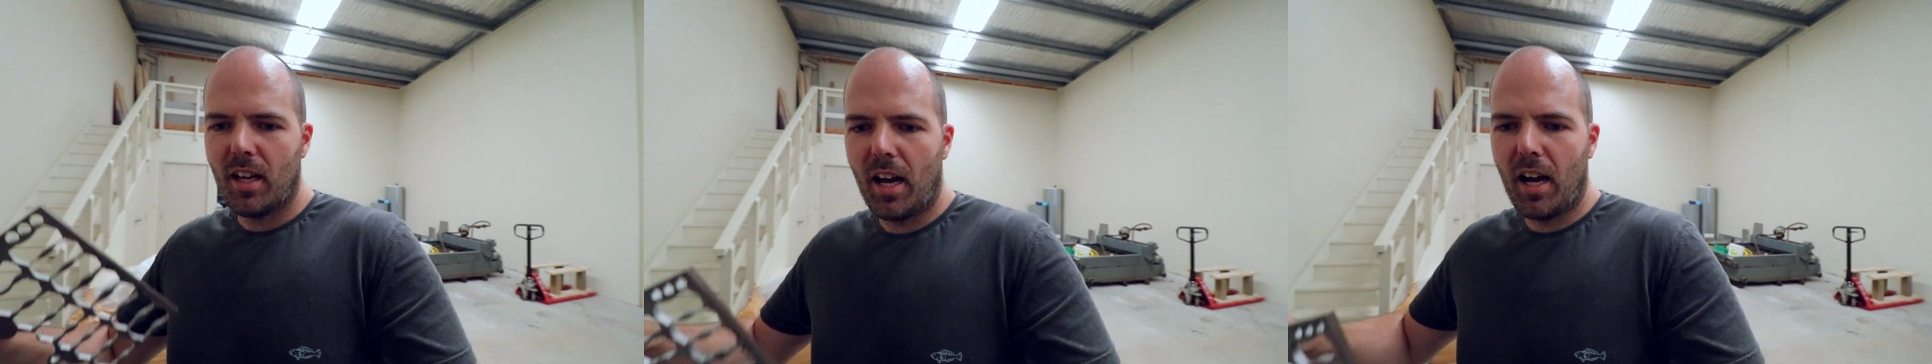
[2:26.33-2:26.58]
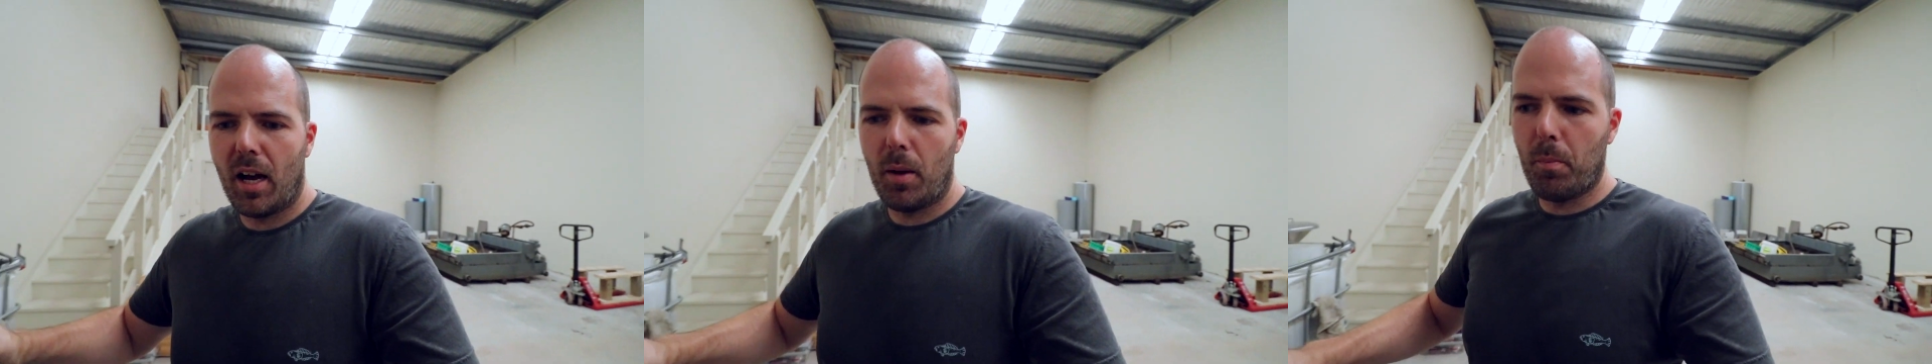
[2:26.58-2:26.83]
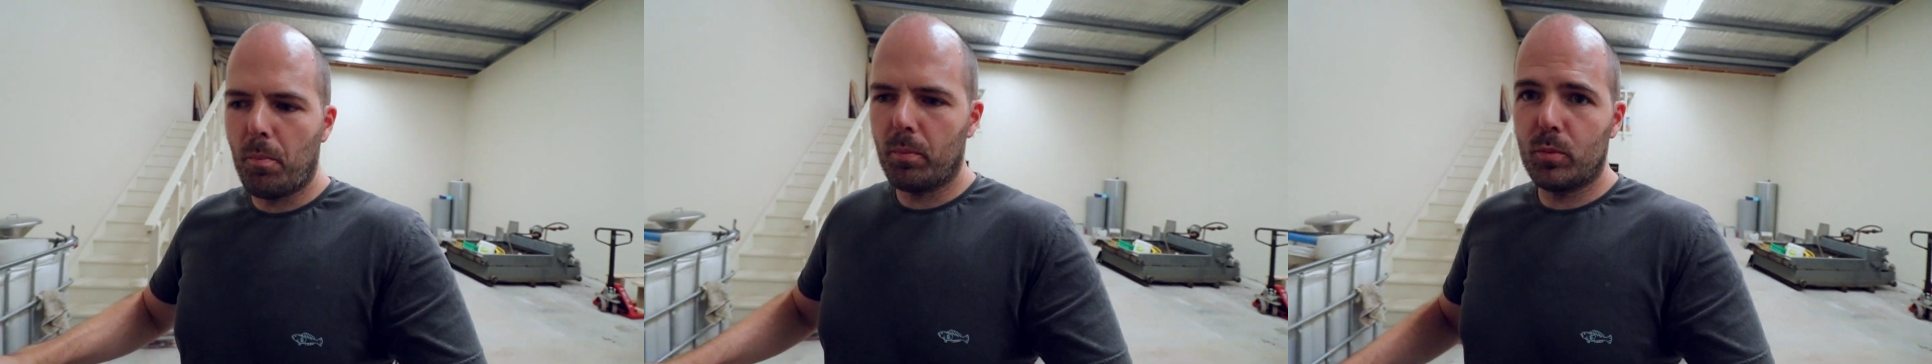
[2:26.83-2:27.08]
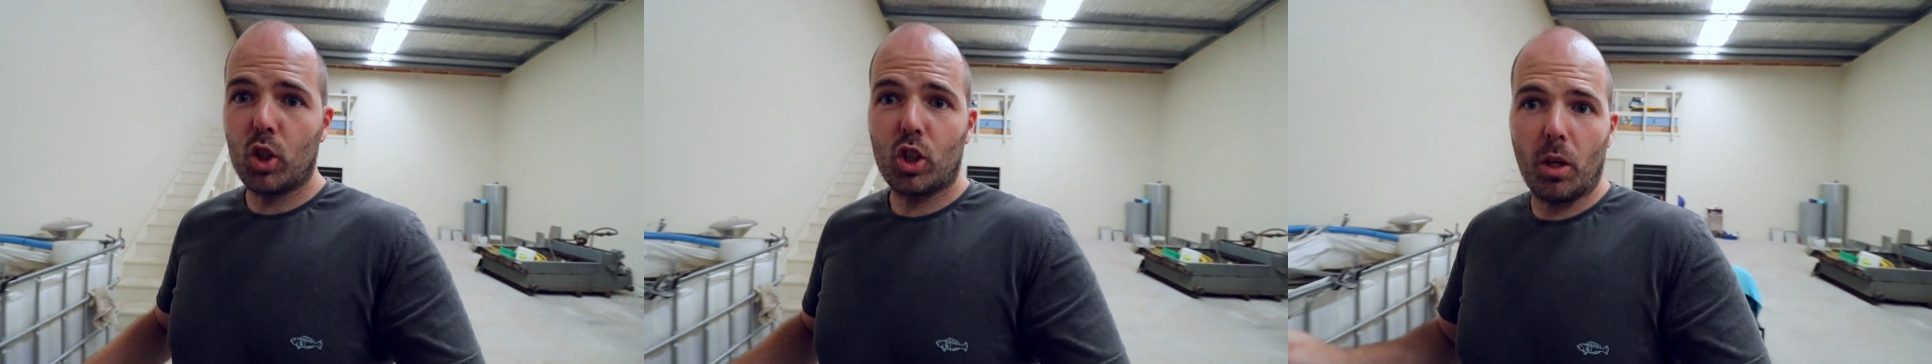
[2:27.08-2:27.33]

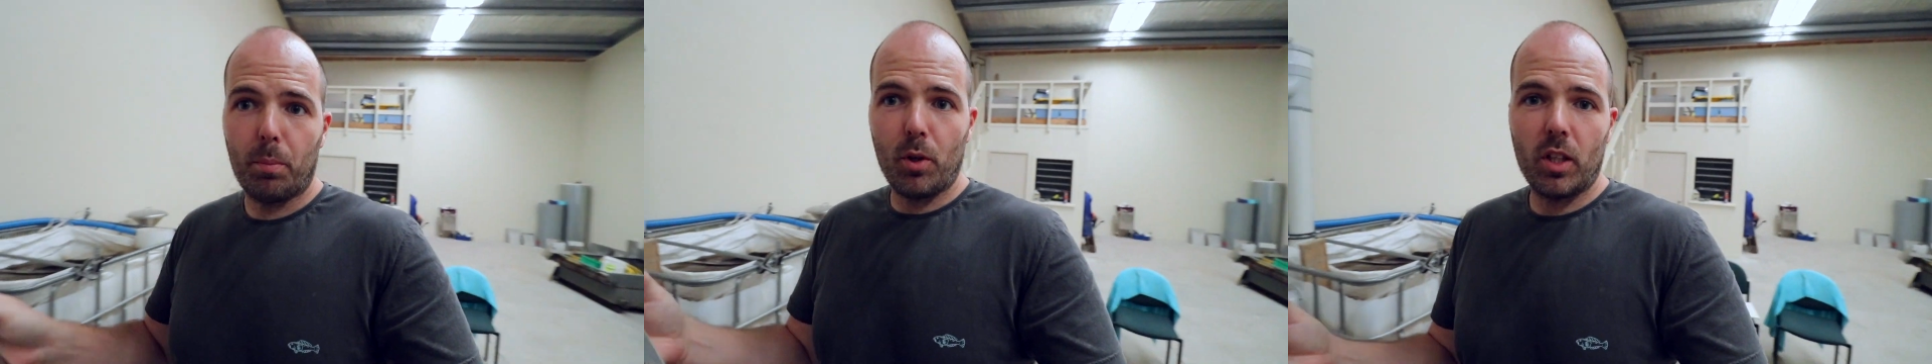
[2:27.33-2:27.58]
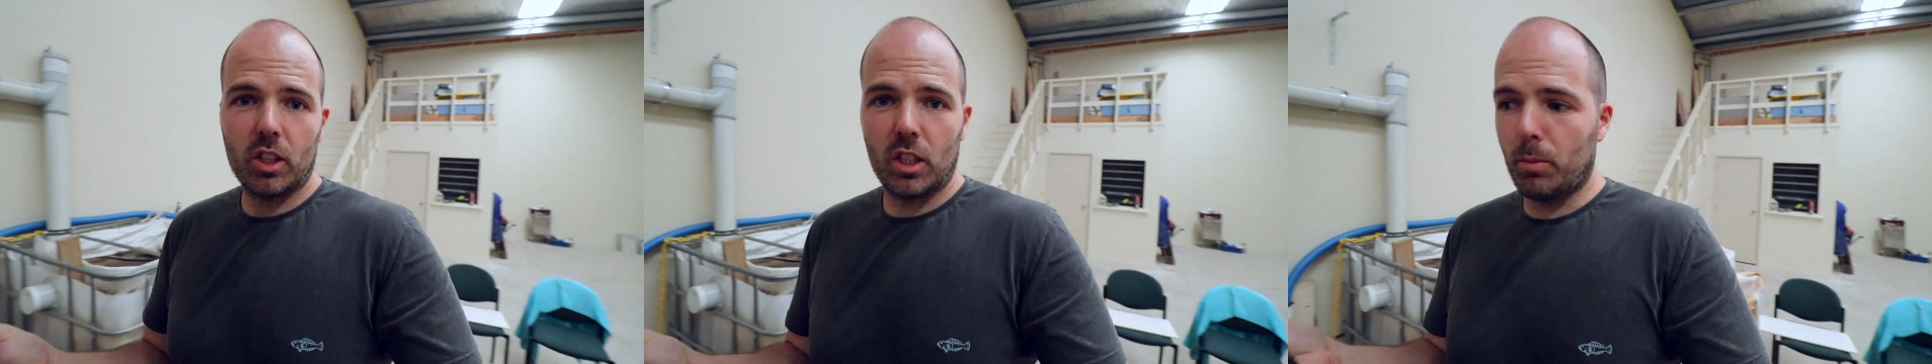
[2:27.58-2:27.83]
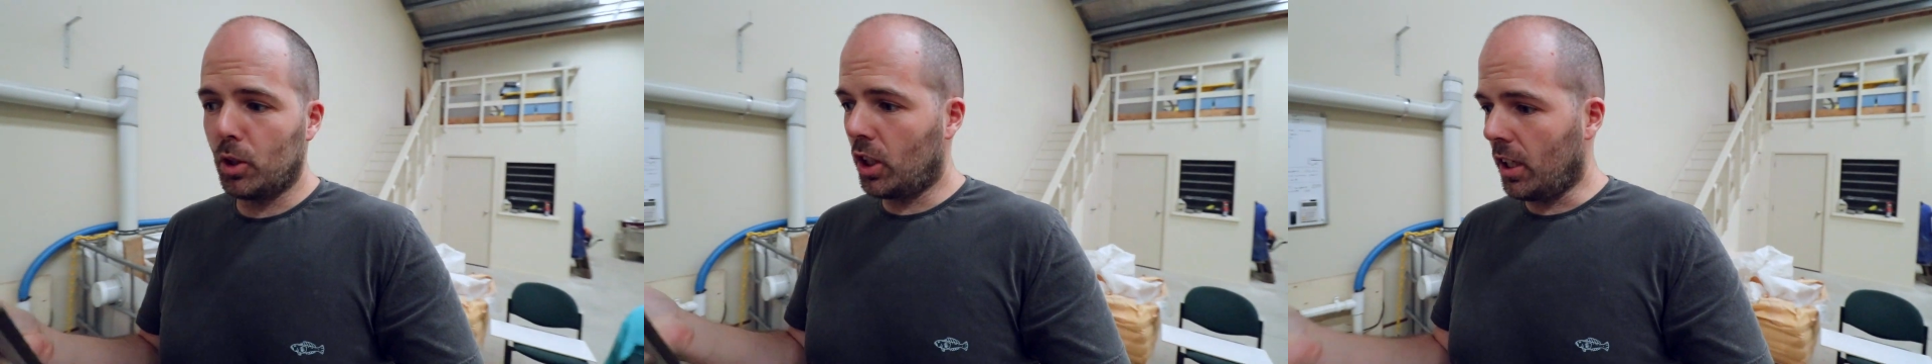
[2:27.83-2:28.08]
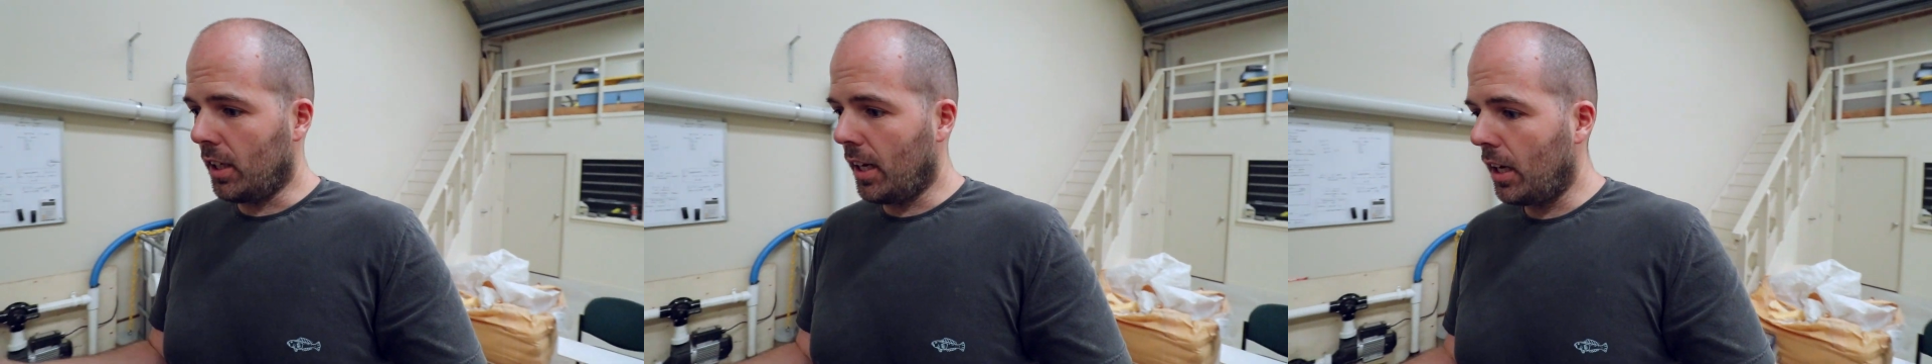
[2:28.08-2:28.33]
Um, just going to put this in the
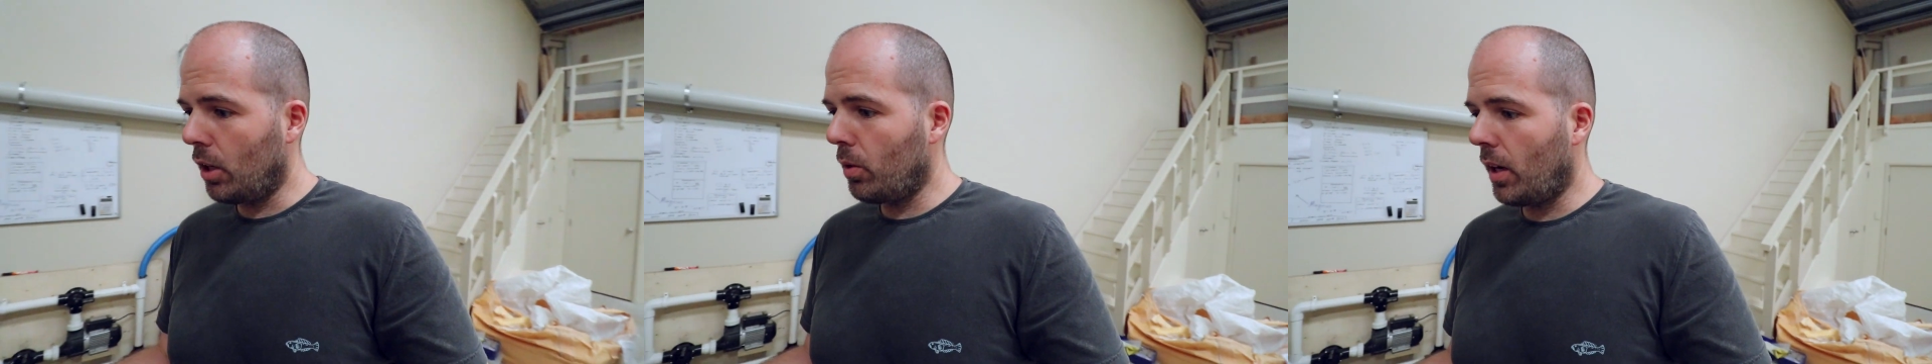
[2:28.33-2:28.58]
machine now